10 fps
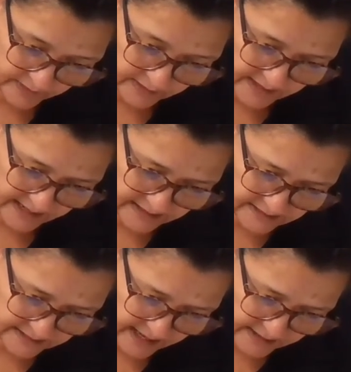Why
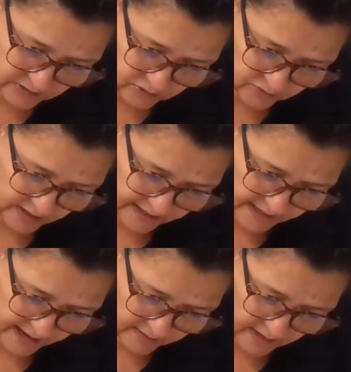these guys are drying
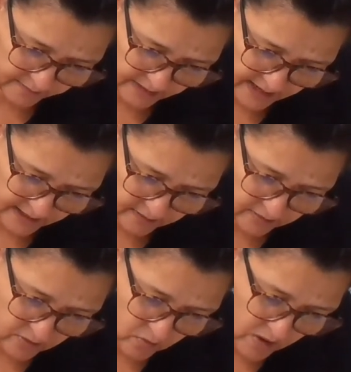out on me? I don't
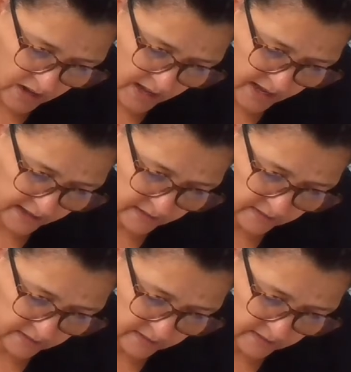know why.